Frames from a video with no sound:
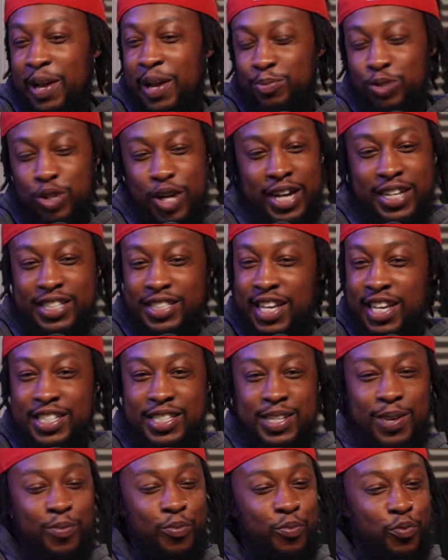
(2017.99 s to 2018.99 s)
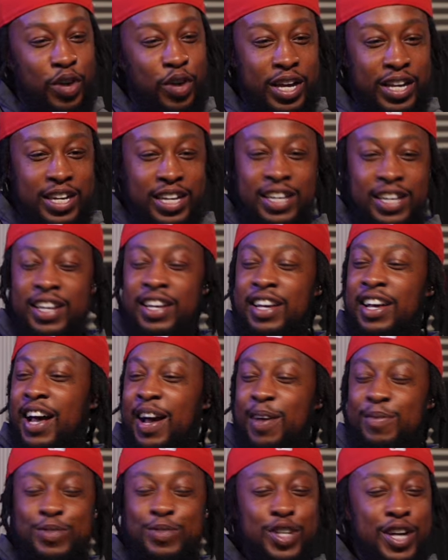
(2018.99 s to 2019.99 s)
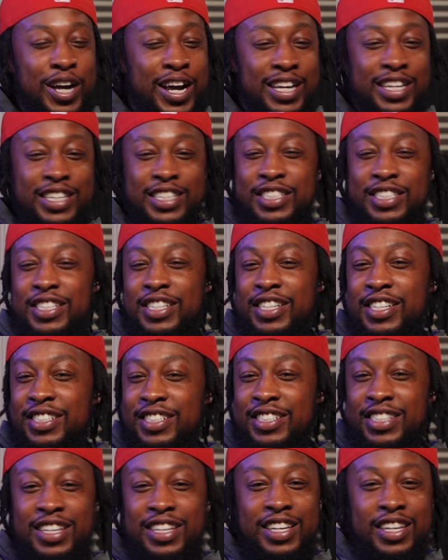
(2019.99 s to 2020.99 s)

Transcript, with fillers: I'm trying to say something funny. I'm trying to just